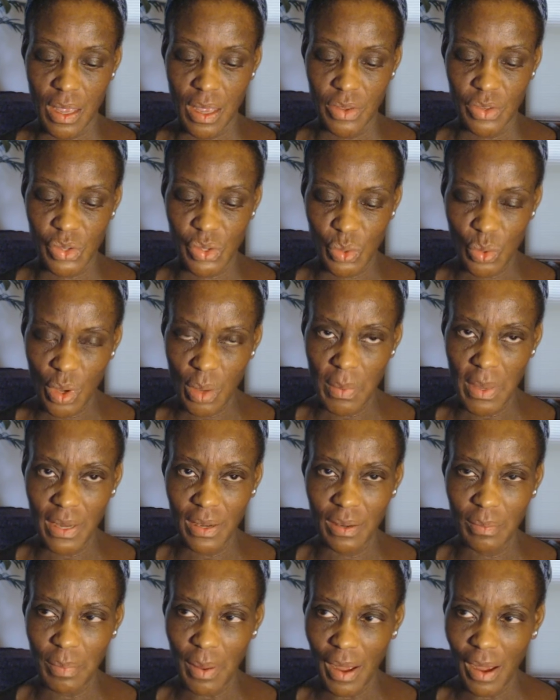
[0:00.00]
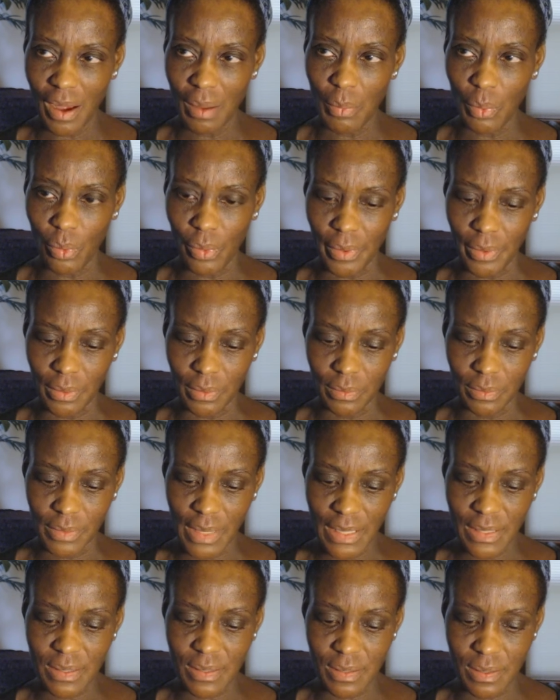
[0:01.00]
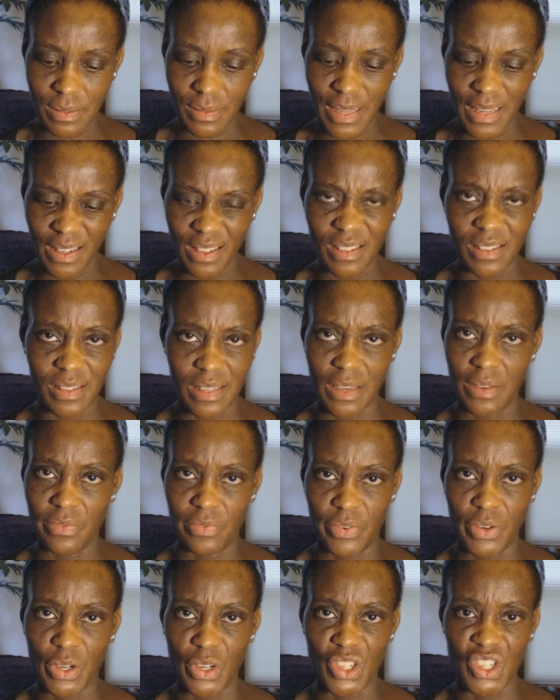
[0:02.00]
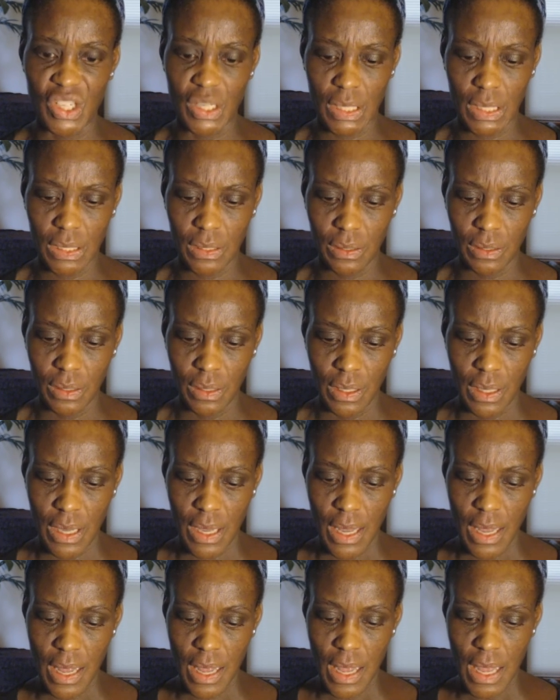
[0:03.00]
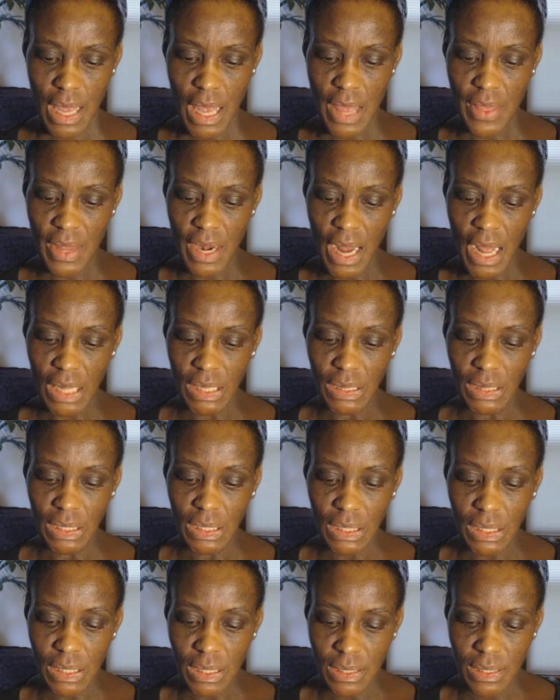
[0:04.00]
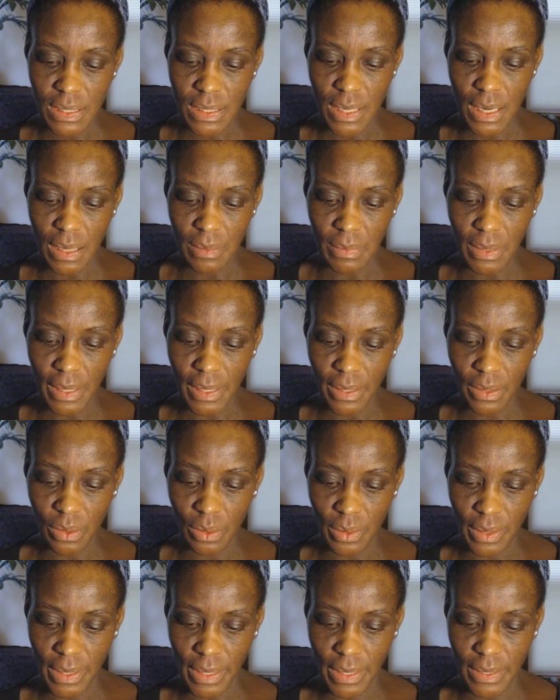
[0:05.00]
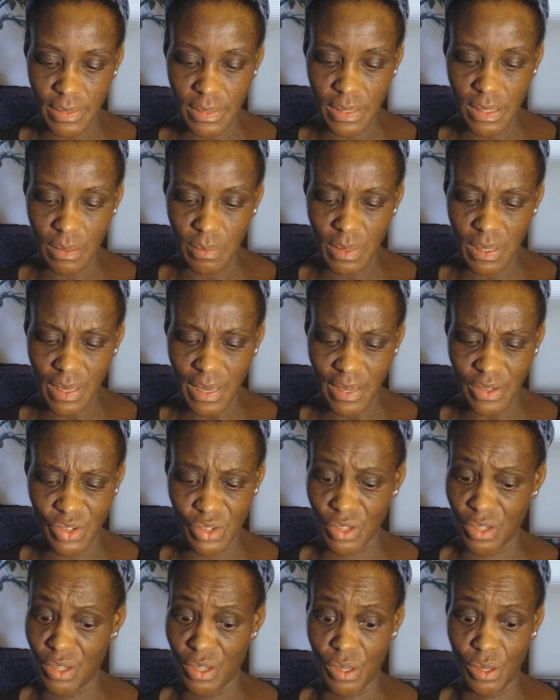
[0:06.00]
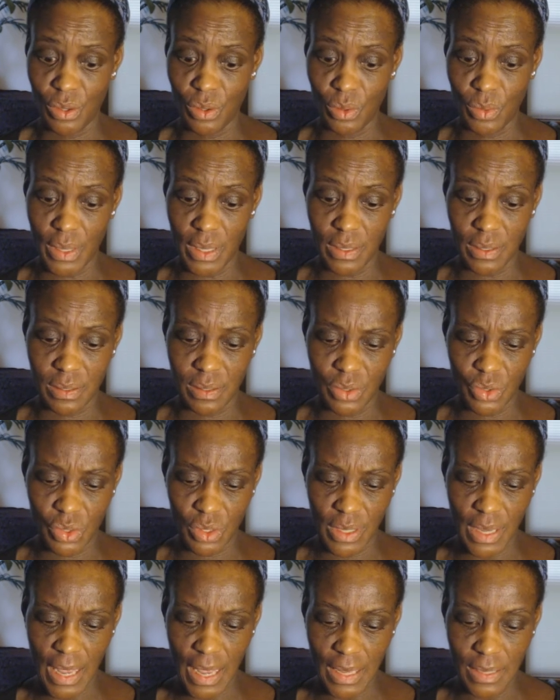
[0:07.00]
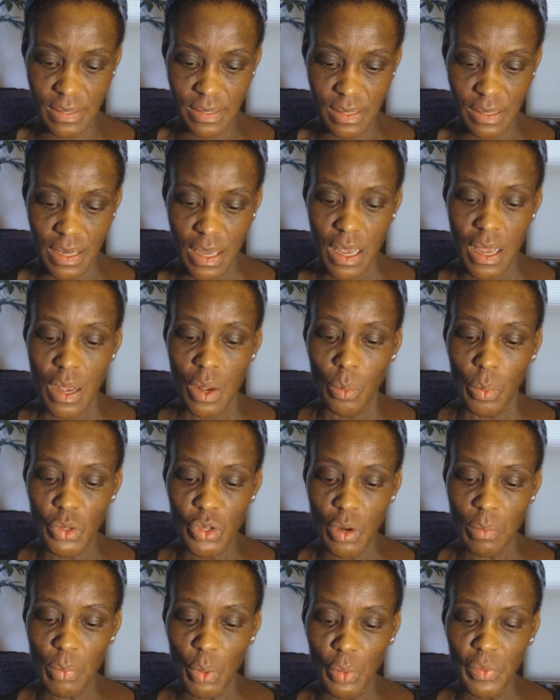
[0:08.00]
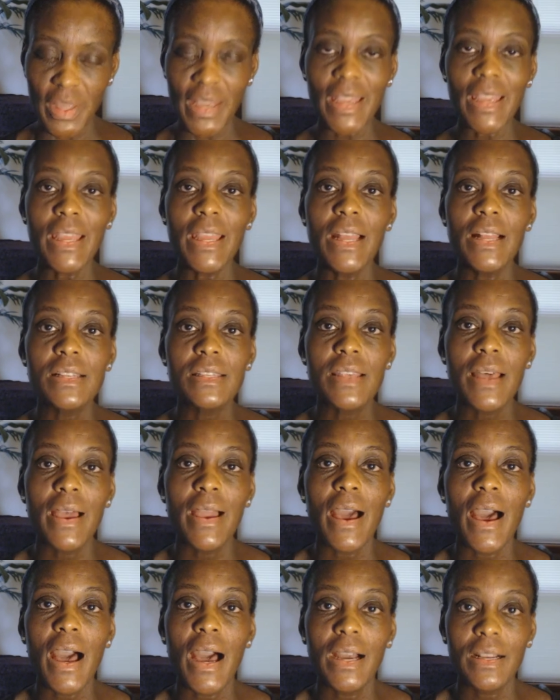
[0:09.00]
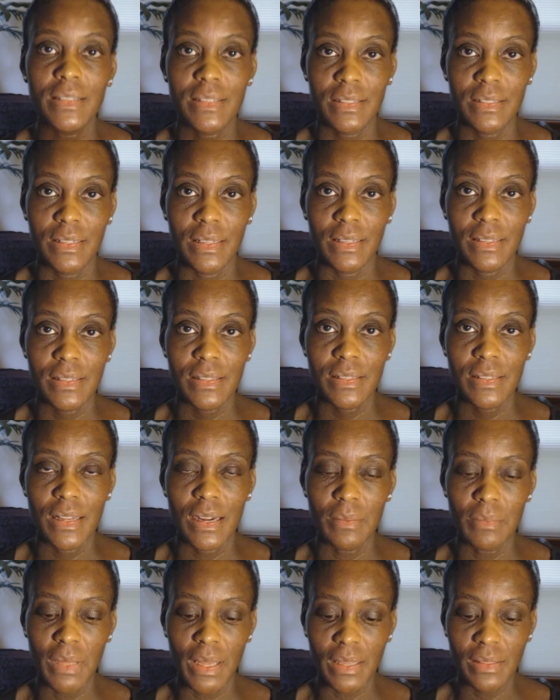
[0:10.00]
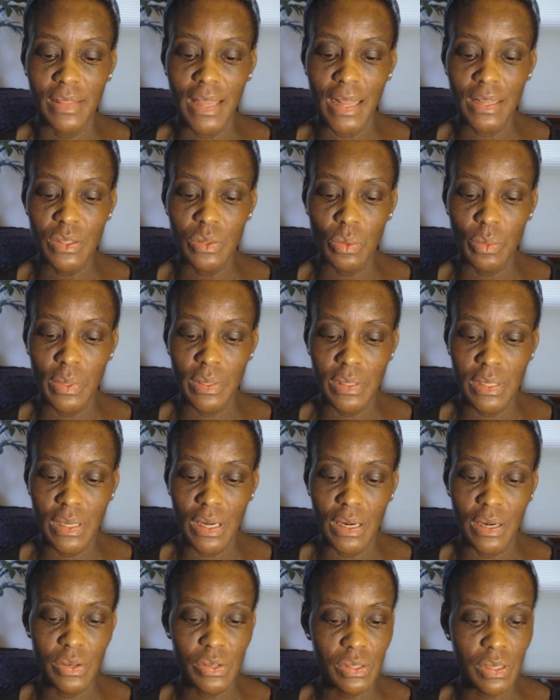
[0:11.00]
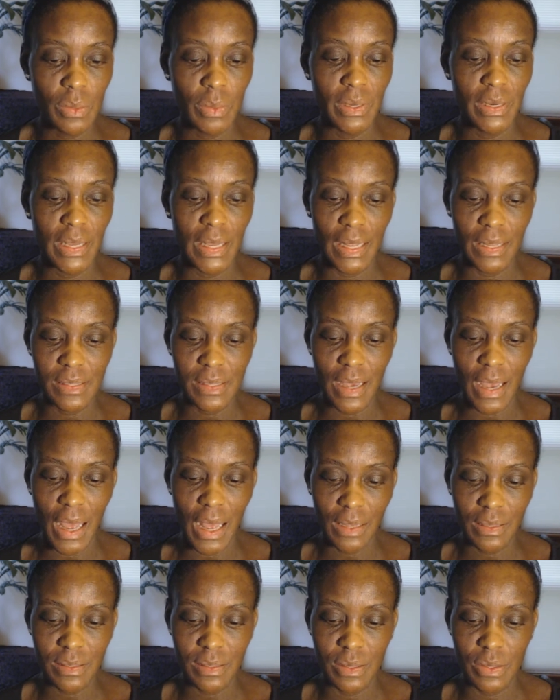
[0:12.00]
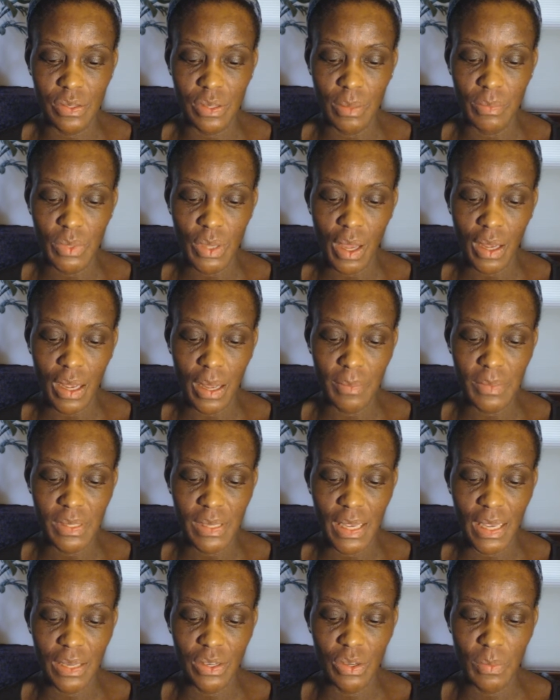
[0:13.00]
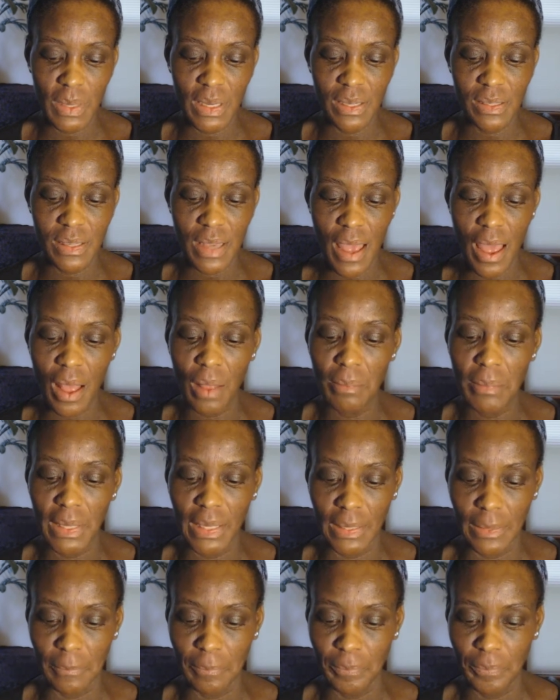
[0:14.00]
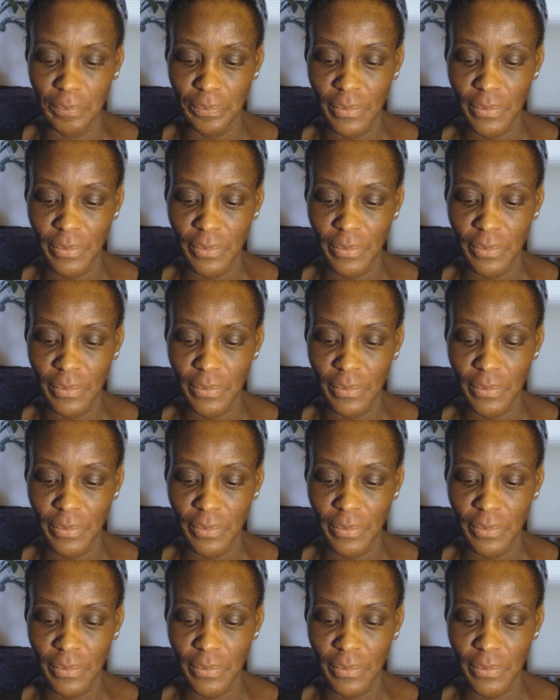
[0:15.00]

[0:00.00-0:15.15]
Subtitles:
soybean and palm oil, that is safe for your skin. And then I looked and I'm like, okay, TBHQ and citric acid, which are both antioxidants. And I'm like, that's what we need on our skin. We need antioxidants. So I'm saying, you mean to tell me